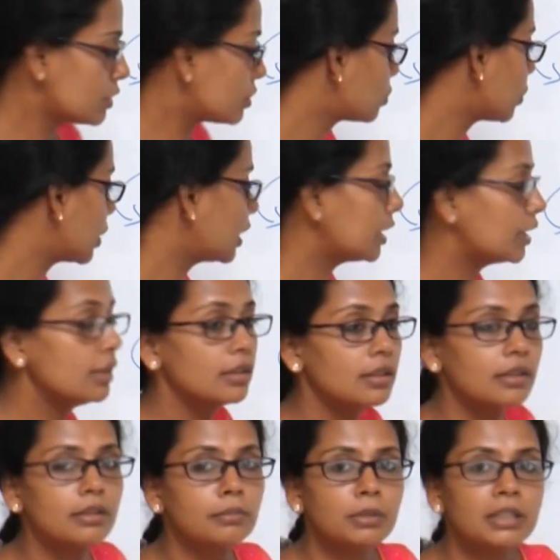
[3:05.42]
So again
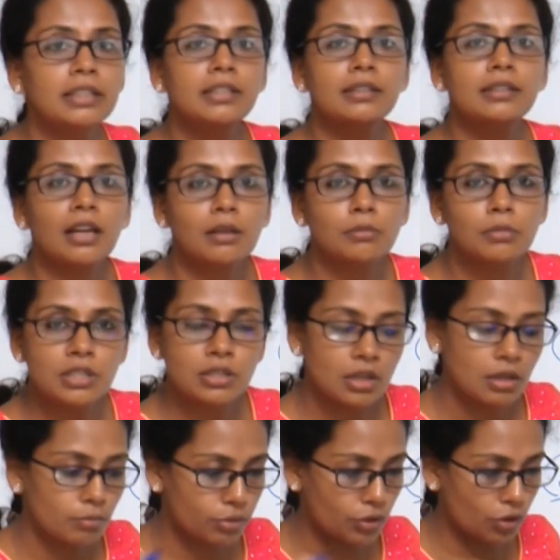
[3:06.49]
the bleeding time is
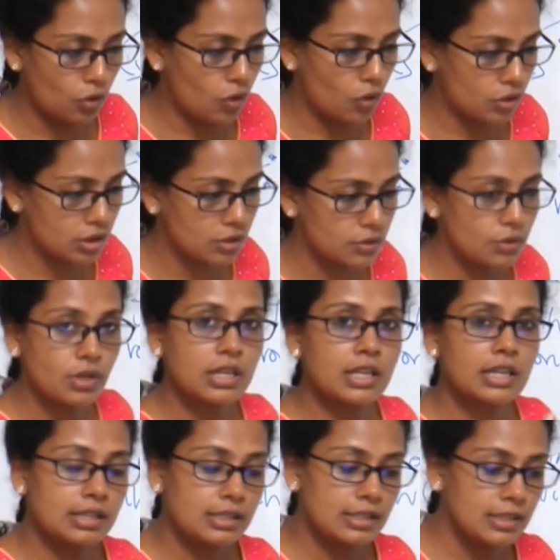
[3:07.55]
prolonged. So again
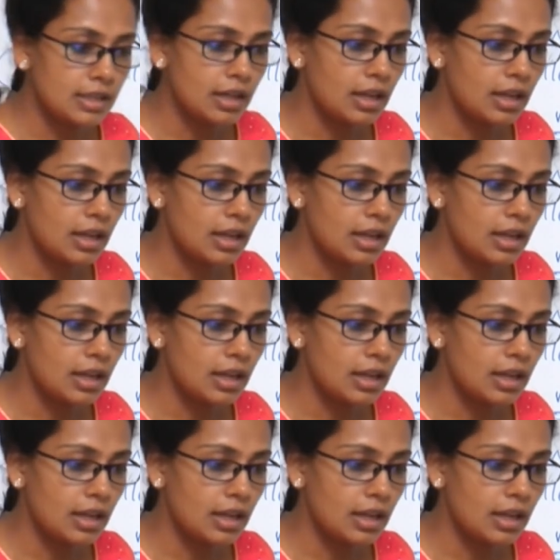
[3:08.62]
it is